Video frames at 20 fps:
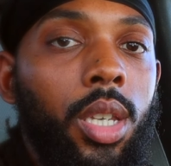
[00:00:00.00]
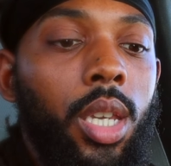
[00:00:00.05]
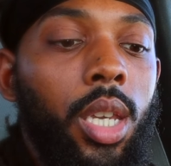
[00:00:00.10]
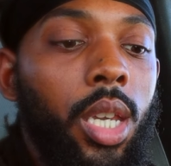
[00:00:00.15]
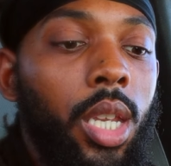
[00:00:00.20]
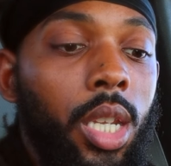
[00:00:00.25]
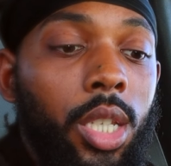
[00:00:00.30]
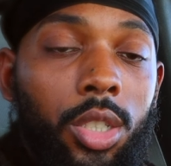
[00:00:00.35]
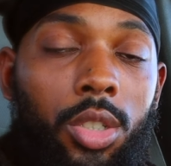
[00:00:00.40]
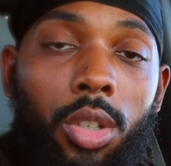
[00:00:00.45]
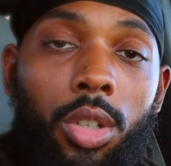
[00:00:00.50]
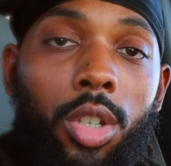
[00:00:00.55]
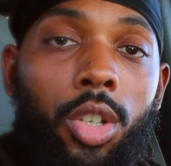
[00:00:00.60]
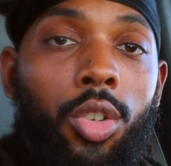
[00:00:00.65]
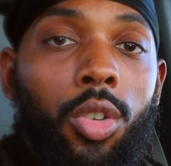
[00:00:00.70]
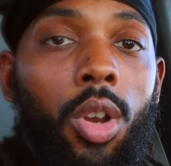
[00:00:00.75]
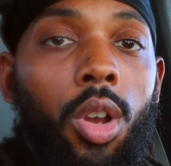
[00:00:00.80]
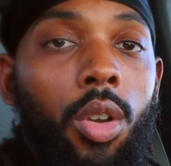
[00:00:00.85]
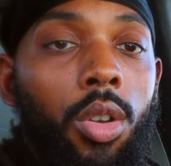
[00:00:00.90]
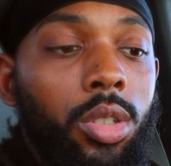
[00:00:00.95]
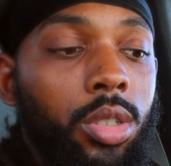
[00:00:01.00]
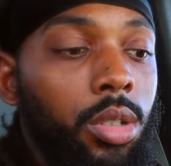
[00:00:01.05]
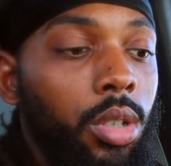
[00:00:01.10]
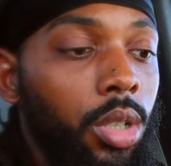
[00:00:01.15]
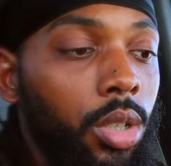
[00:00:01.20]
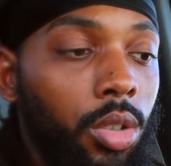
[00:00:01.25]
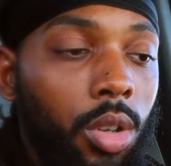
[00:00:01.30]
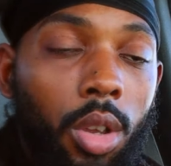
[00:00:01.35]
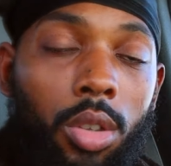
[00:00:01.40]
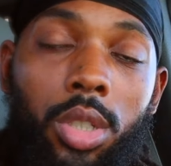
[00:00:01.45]
And it's going to grow. It's going
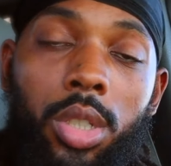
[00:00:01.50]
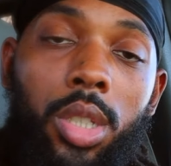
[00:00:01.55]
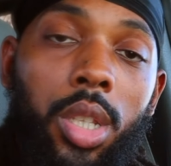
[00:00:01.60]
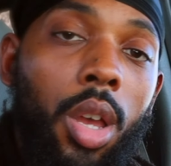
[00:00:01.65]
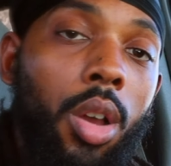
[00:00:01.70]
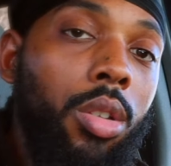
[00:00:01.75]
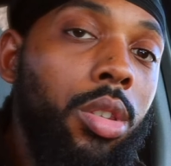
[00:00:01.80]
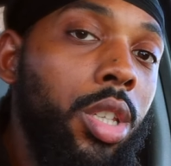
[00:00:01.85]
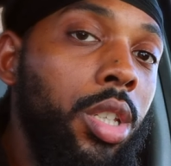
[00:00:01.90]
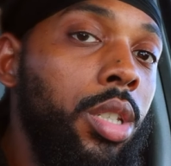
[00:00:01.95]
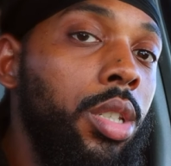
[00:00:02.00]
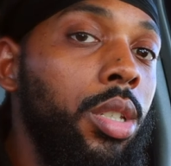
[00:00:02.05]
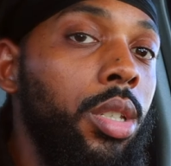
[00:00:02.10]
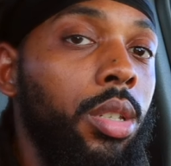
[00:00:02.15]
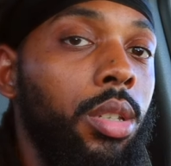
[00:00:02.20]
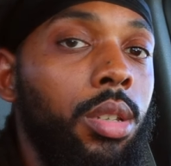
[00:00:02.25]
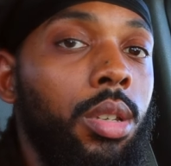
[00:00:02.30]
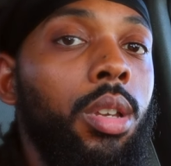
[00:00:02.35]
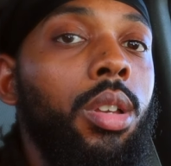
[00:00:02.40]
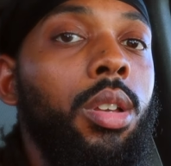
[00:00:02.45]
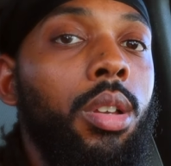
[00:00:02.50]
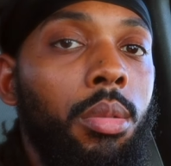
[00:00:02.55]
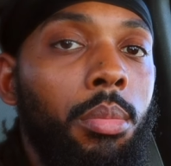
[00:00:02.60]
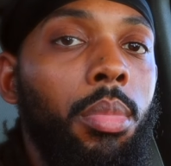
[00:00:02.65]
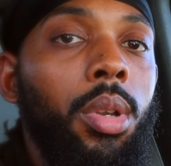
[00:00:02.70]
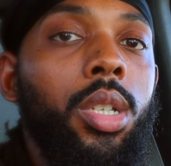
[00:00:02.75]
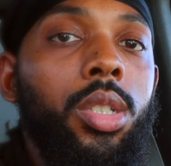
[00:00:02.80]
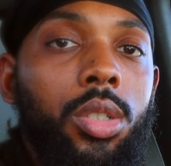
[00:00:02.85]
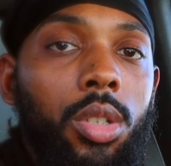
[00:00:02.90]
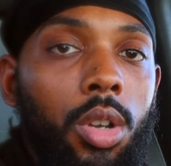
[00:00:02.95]
to grow slowly,
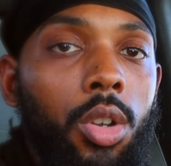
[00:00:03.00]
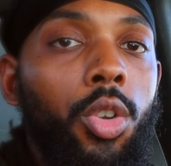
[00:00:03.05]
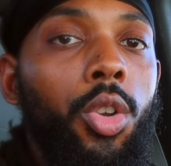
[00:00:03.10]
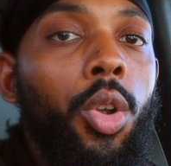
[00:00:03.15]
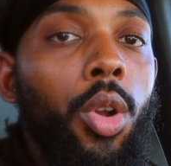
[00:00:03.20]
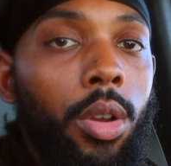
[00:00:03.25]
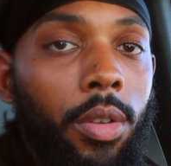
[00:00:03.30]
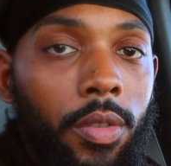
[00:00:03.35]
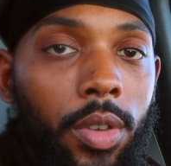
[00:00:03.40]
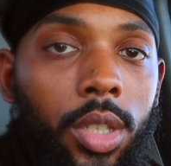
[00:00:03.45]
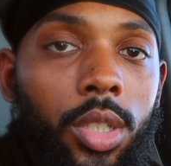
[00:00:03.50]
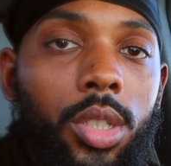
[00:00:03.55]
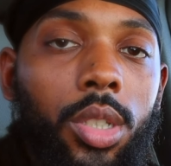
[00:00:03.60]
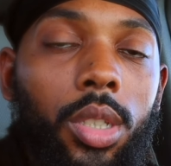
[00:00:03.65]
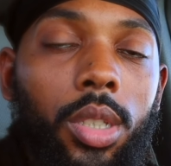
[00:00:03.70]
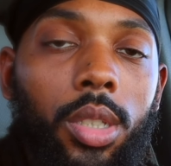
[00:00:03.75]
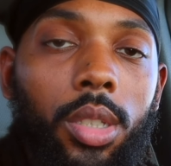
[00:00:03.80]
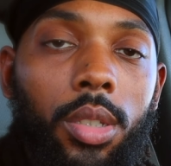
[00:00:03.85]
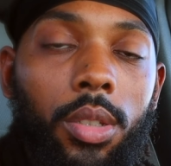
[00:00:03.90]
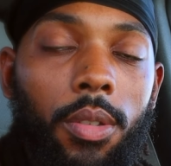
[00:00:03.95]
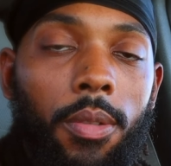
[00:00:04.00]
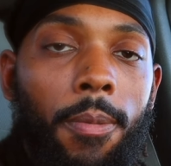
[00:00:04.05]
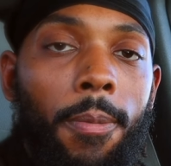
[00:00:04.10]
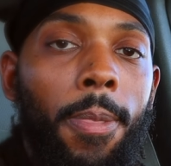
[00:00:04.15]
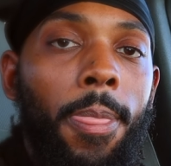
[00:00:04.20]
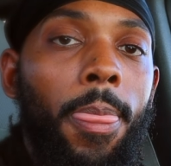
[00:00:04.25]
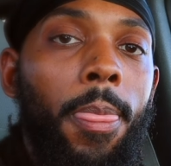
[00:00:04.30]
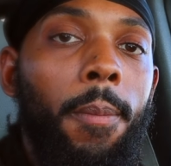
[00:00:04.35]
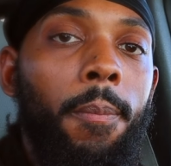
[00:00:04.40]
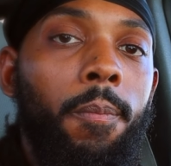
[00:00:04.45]
but it's going to grow eventually.
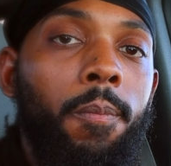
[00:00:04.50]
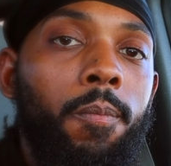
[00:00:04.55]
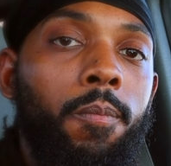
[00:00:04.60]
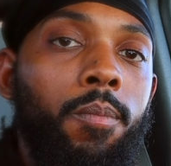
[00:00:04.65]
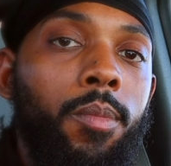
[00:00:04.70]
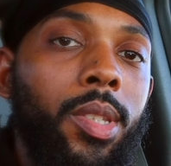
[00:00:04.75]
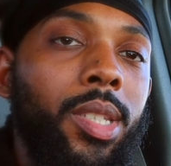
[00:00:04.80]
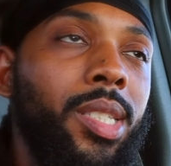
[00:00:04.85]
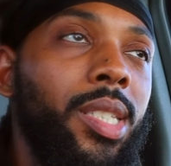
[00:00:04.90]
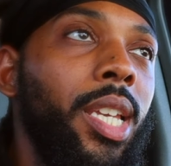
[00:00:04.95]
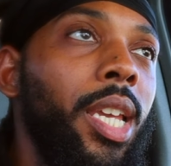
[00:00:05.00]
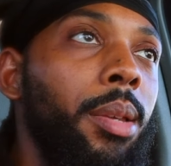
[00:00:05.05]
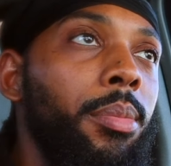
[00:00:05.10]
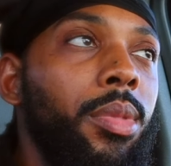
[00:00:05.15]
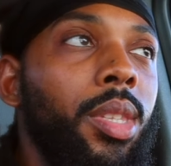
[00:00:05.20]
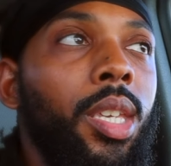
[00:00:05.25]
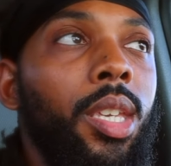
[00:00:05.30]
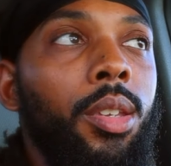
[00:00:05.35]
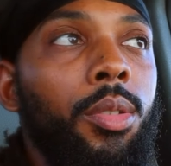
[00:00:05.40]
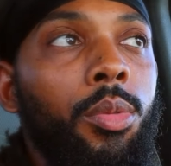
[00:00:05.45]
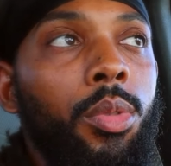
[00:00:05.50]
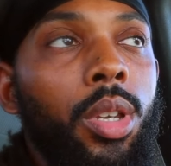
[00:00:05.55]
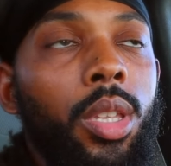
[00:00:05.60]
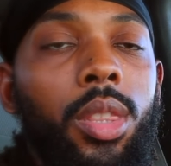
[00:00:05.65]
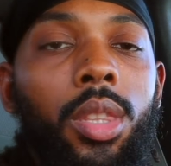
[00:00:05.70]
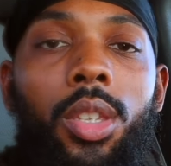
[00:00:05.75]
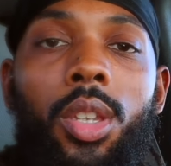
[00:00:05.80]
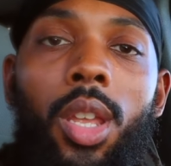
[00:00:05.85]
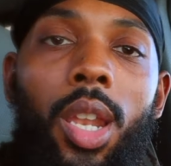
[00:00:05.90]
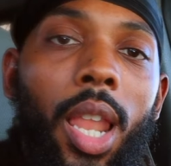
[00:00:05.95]
The same thing
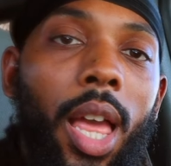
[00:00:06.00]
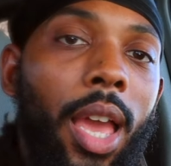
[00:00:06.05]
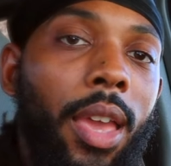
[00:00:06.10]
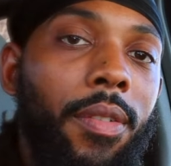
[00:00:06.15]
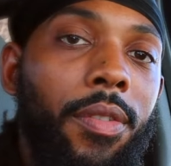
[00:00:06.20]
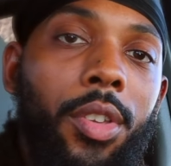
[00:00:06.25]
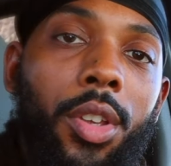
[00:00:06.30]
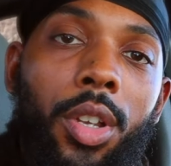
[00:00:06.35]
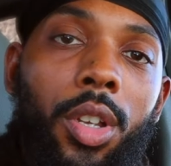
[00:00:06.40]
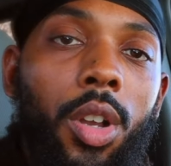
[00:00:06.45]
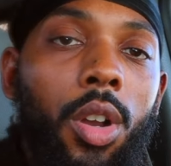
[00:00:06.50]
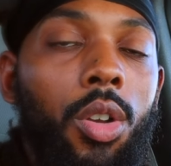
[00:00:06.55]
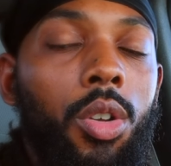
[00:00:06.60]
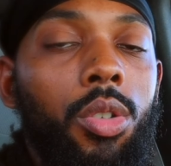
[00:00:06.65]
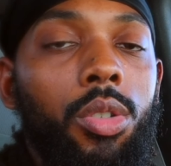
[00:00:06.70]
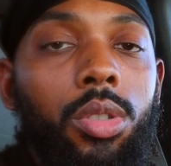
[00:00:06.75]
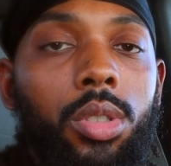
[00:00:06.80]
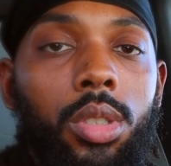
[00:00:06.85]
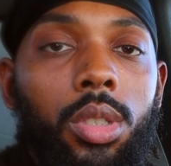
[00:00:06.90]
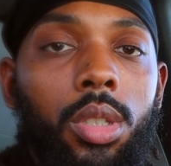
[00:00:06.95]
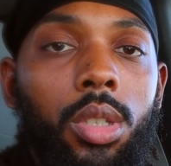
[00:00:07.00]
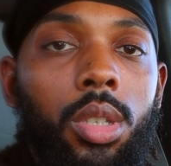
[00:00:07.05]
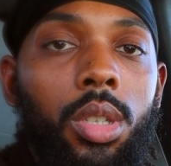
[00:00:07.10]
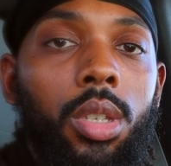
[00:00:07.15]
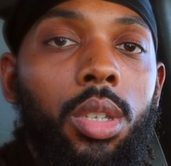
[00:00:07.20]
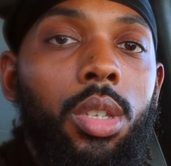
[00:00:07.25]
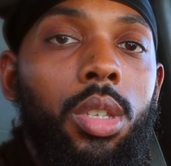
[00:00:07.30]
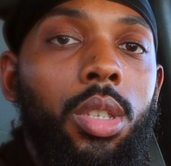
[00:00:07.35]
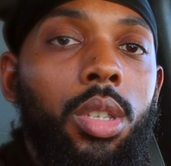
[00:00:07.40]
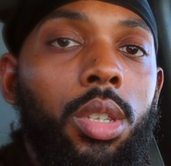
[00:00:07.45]
with your life, your goals.
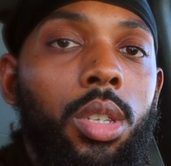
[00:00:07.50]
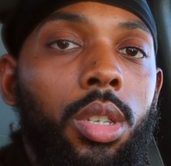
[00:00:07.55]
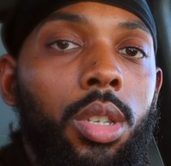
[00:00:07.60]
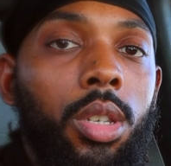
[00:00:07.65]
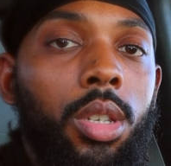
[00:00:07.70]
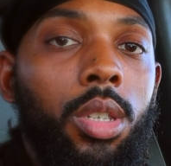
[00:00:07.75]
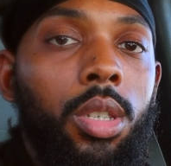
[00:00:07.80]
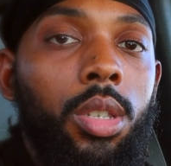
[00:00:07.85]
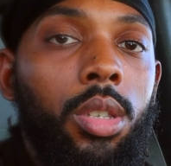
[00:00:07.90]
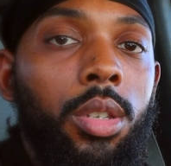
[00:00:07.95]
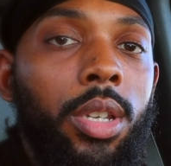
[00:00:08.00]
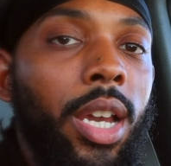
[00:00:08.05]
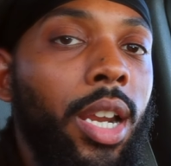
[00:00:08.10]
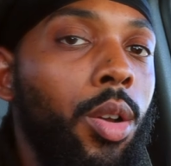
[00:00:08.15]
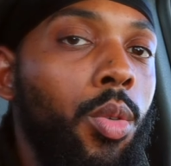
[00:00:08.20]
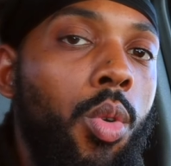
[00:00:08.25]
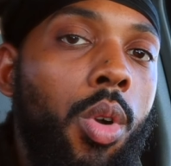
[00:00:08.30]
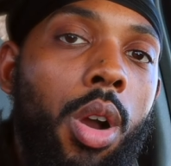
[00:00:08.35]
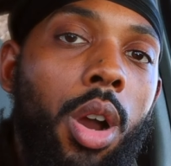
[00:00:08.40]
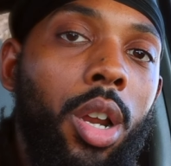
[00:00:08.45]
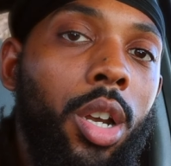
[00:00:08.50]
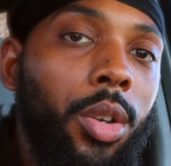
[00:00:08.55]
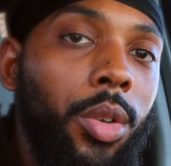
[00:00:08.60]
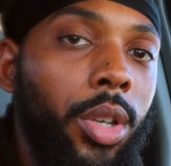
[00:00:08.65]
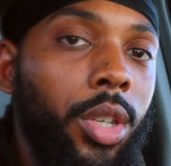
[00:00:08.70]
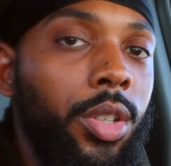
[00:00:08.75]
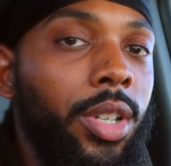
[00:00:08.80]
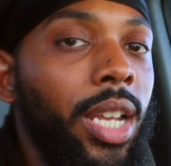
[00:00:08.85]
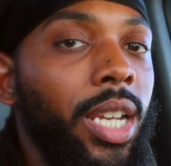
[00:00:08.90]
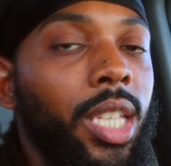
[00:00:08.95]
You got to water
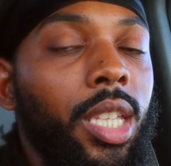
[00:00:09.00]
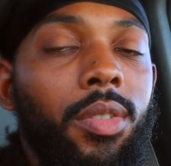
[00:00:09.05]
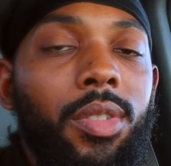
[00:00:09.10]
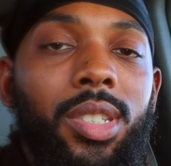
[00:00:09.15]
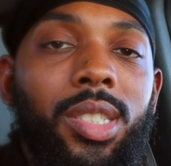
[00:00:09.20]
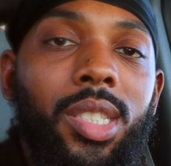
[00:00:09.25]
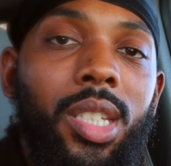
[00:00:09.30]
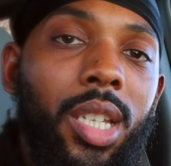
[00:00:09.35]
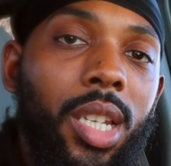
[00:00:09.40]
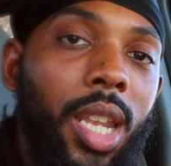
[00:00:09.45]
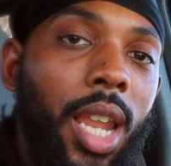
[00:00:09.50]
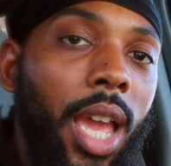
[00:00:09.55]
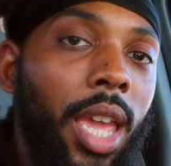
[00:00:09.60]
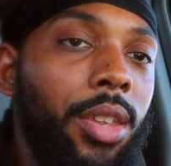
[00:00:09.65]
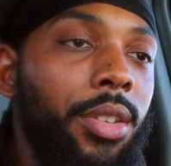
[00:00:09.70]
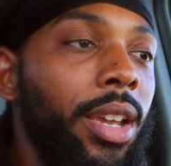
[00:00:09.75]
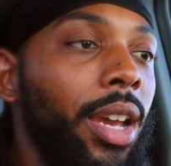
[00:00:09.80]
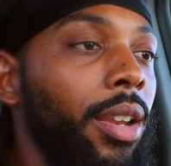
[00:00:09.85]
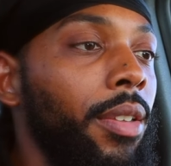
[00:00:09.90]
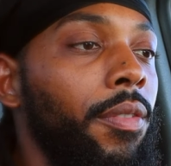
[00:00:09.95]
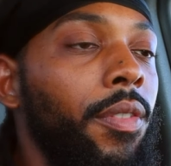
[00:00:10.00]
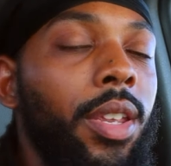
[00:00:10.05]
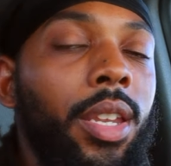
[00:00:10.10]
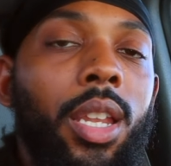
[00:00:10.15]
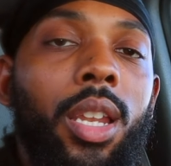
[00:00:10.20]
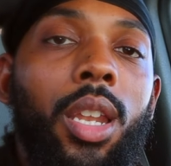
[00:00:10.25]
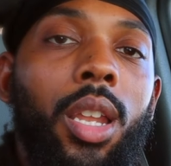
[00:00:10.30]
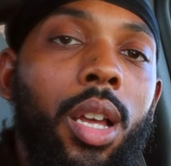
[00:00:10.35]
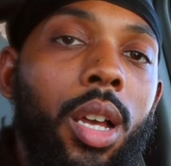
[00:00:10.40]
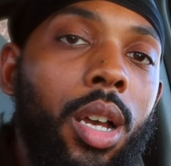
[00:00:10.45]
it. You got to give it sunlight. You got to feed
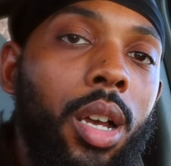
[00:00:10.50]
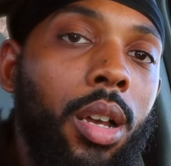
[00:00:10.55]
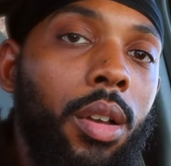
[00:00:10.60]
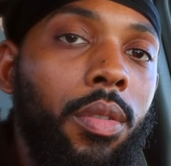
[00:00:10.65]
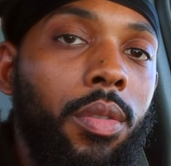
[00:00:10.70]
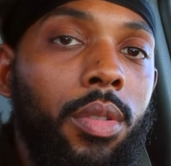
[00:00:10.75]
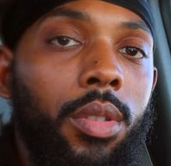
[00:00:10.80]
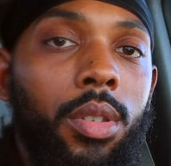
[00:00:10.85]
it love,